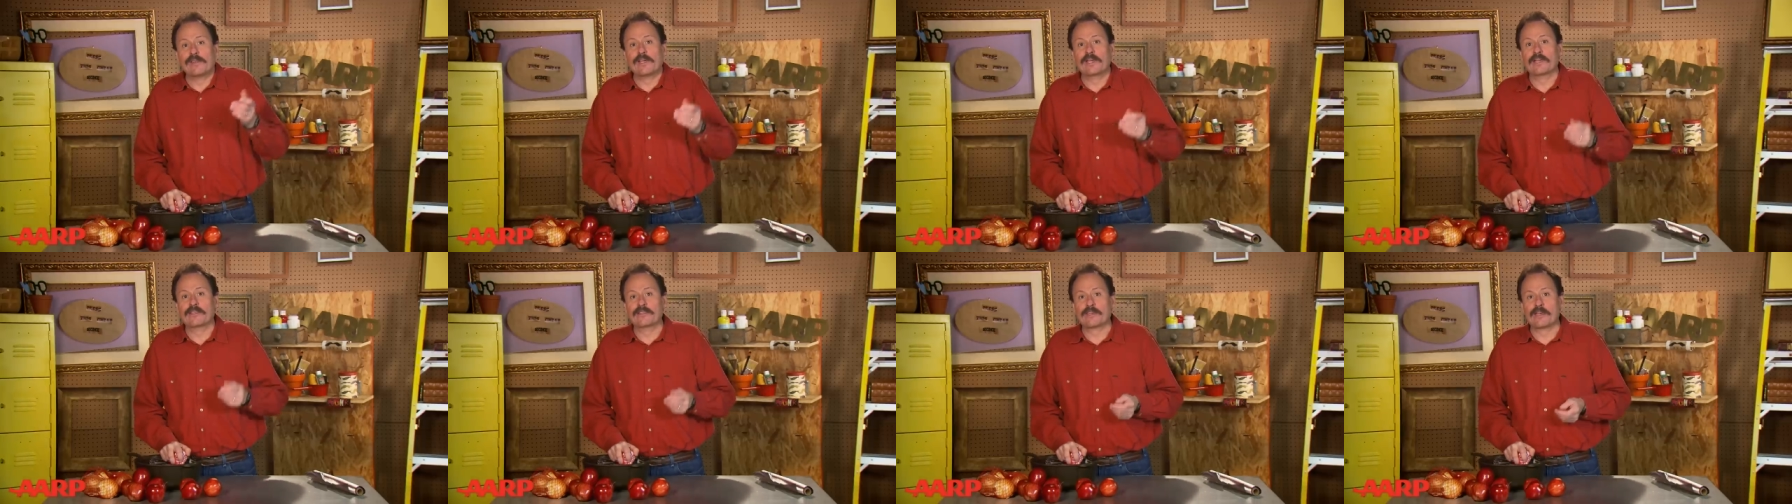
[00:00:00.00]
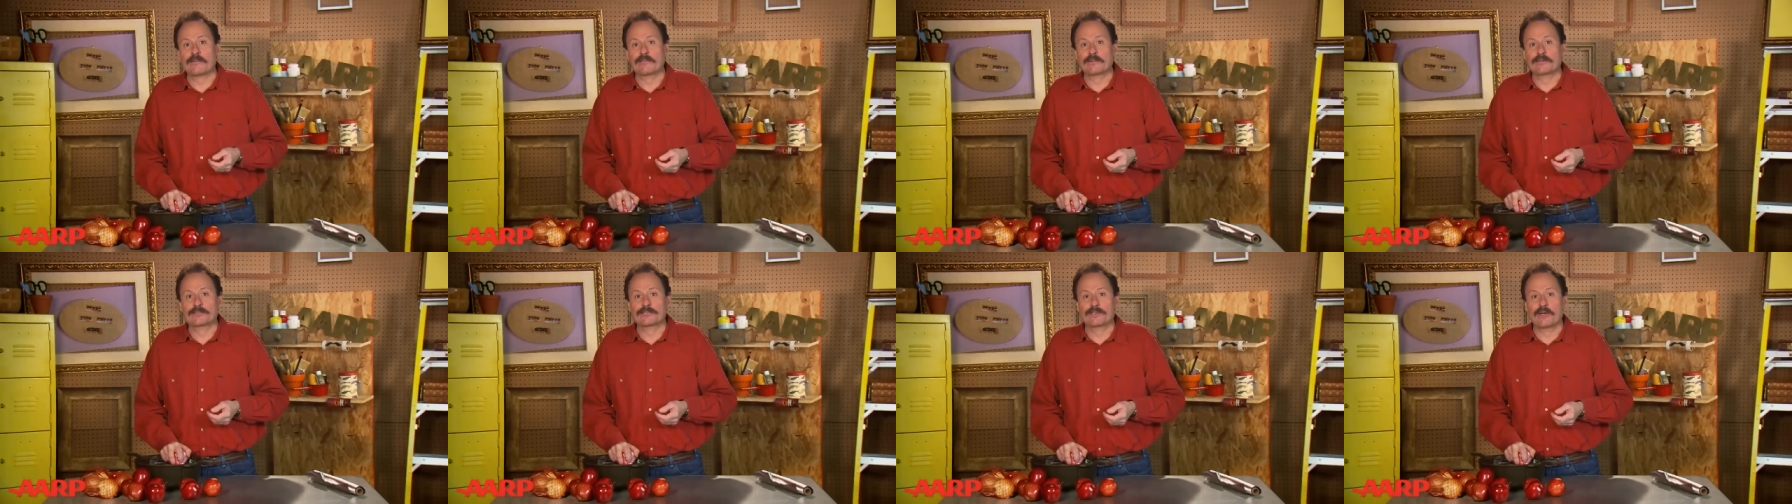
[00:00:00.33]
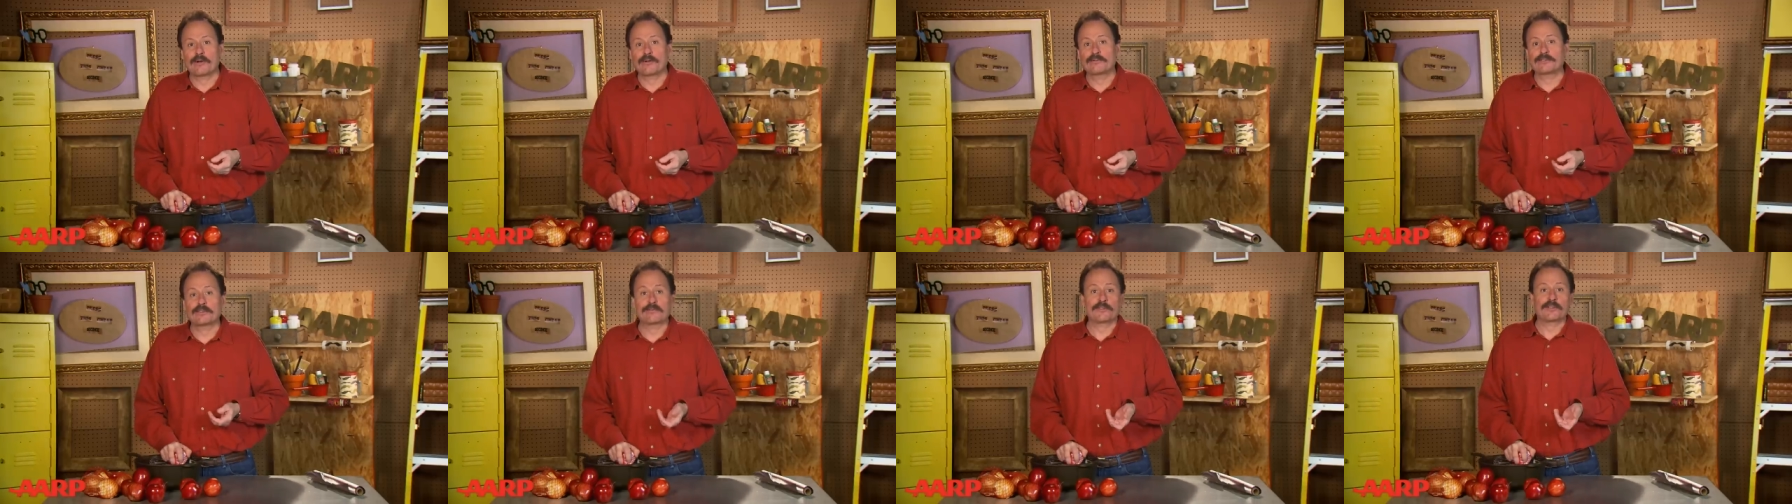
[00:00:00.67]
length
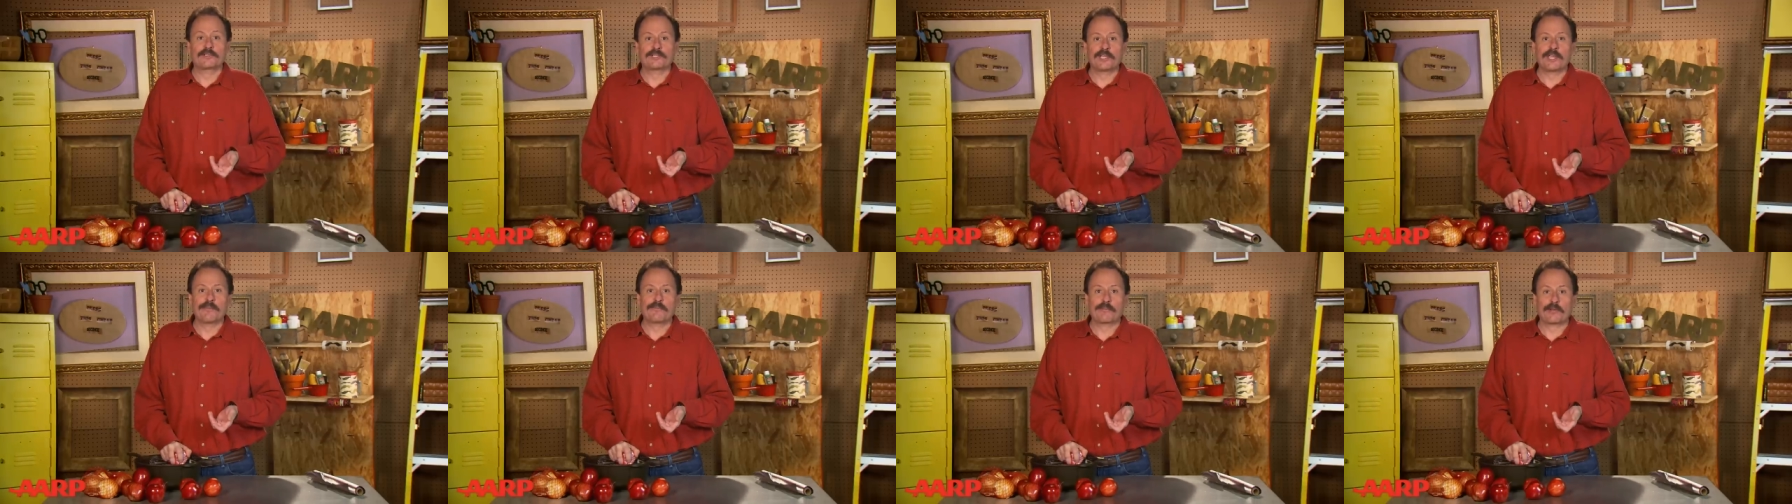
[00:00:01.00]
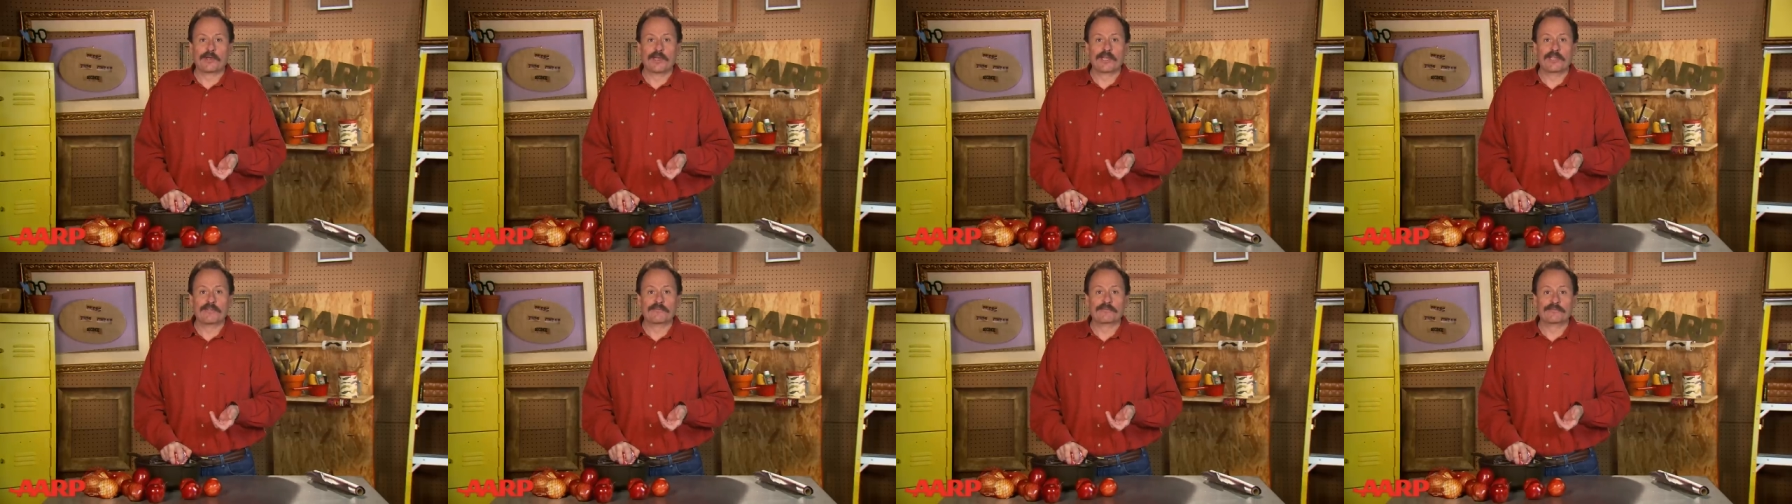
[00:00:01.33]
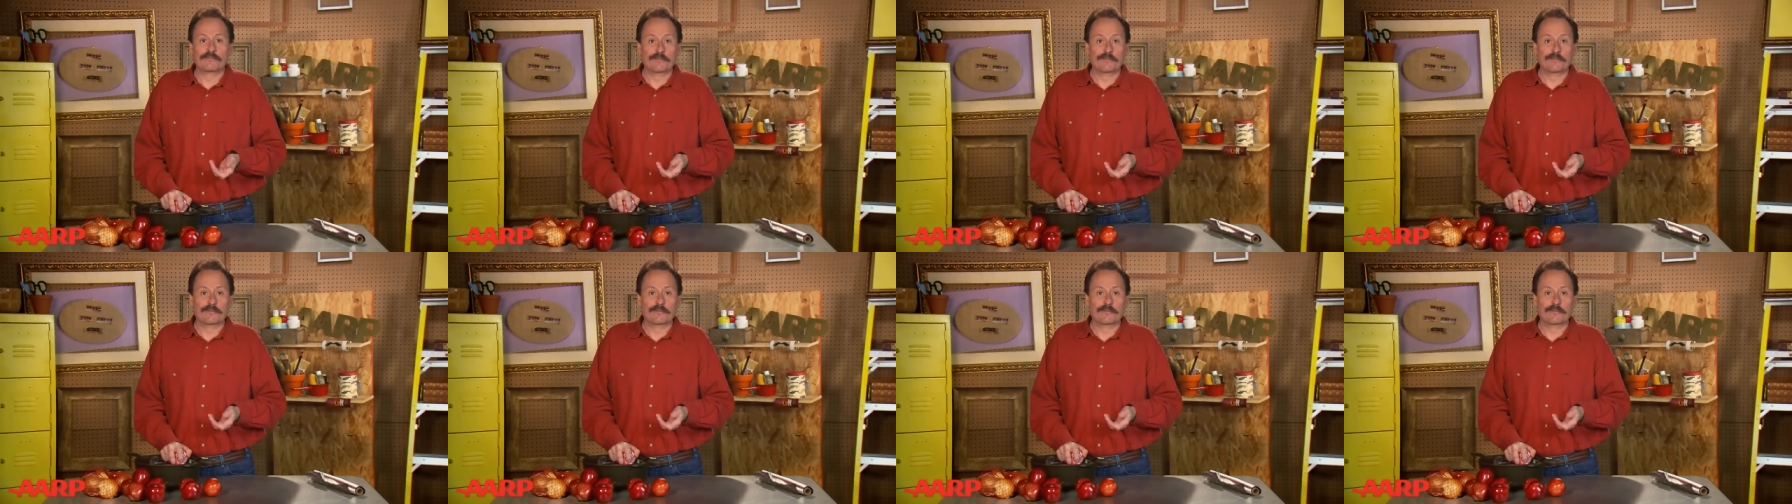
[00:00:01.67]
episodes of The Cheap Life